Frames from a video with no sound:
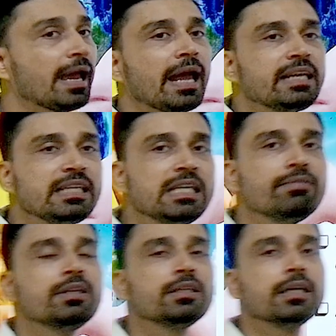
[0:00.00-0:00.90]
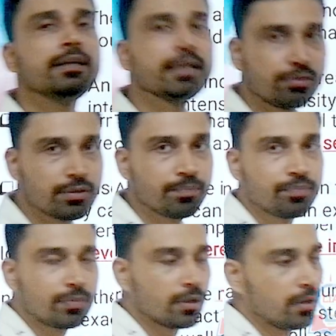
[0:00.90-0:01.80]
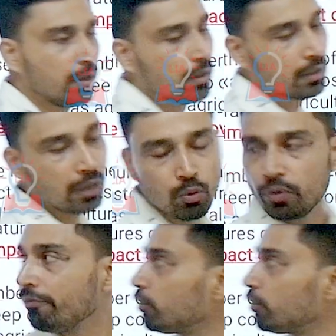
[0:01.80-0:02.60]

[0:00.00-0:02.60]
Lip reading: and even death. Now, if we